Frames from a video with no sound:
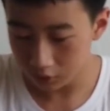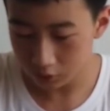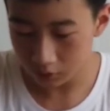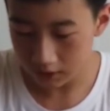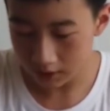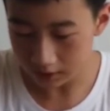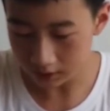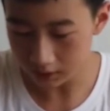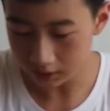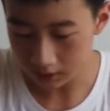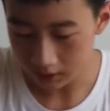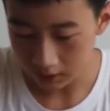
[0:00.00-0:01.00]
do this,
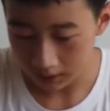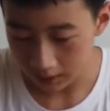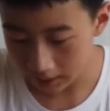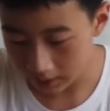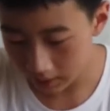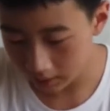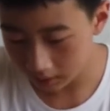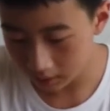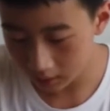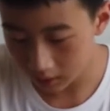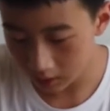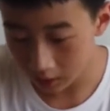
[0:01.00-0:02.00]
and
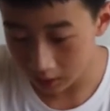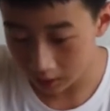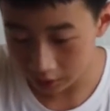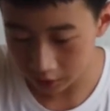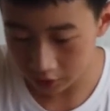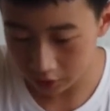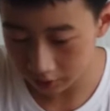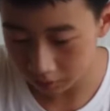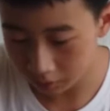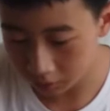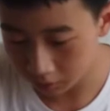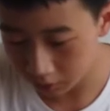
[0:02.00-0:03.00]
essentially
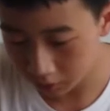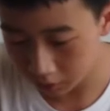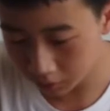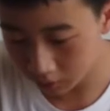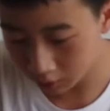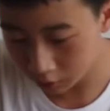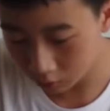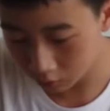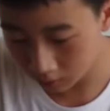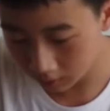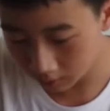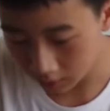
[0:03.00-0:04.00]
what we do is
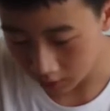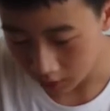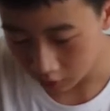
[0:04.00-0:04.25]
sort of